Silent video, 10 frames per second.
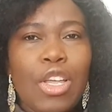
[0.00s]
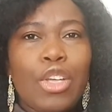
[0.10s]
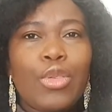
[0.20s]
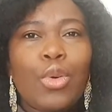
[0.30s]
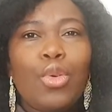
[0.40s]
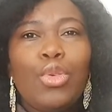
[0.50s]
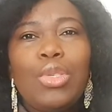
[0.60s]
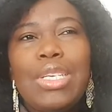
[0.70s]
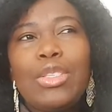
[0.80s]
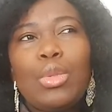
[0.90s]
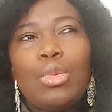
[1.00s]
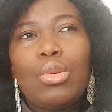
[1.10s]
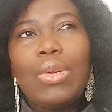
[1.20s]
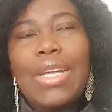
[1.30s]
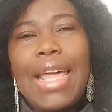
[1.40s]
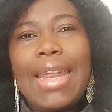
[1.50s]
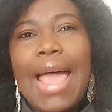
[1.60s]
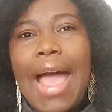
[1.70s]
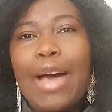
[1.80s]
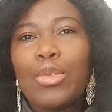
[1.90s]
So you need to learn
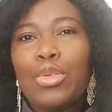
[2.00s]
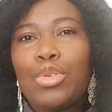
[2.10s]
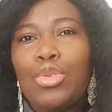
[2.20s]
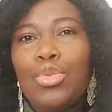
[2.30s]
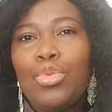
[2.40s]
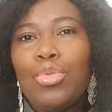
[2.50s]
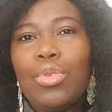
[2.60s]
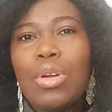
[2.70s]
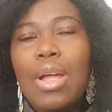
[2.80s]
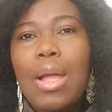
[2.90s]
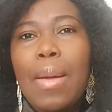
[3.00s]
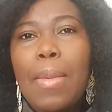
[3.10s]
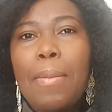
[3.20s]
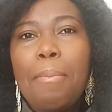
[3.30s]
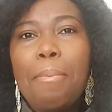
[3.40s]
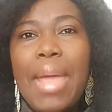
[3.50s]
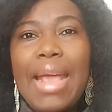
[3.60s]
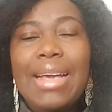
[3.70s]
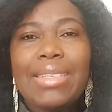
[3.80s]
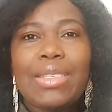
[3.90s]
how to
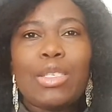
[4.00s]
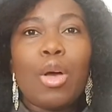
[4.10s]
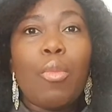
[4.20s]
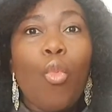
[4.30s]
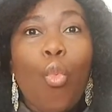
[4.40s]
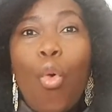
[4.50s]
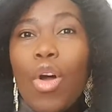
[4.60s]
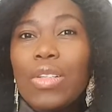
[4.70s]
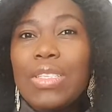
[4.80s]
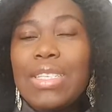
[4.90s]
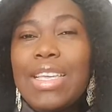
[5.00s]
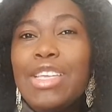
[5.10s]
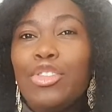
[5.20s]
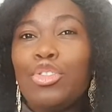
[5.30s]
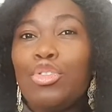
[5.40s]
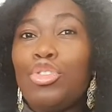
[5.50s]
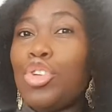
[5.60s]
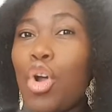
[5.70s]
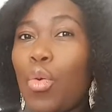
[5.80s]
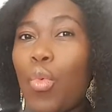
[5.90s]
make some words into
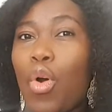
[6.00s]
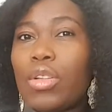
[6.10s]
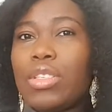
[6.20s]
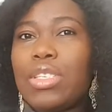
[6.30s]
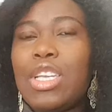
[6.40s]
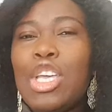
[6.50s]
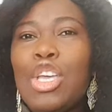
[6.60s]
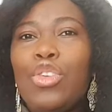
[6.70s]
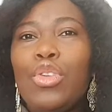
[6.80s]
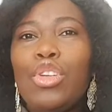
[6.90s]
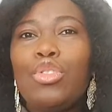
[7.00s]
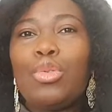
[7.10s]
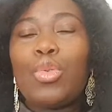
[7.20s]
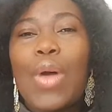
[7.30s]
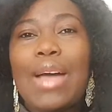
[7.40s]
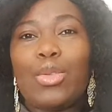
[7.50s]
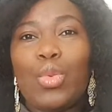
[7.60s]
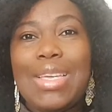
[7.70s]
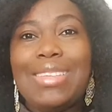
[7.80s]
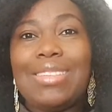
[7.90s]
your words. You need to know how
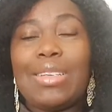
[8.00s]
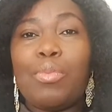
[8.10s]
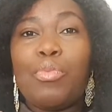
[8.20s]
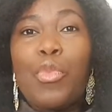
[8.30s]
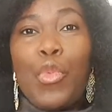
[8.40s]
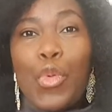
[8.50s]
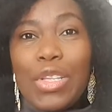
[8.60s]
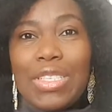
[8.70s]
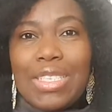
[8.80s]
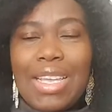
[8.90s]
to interpret